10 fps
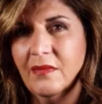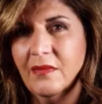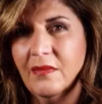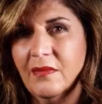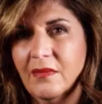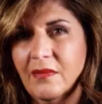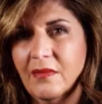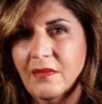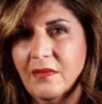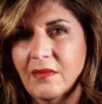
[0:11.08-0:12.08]

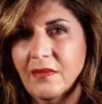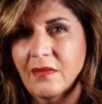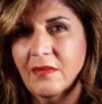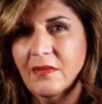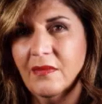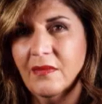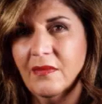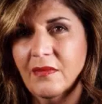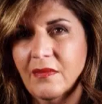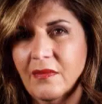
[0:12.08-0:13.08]

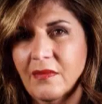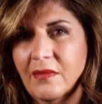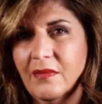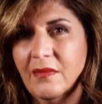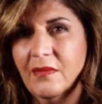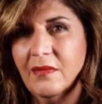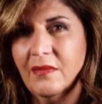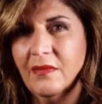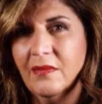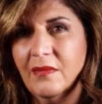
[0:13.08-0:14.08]

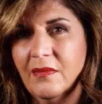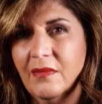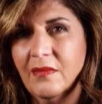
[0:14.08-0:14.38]
This person isn't speaking.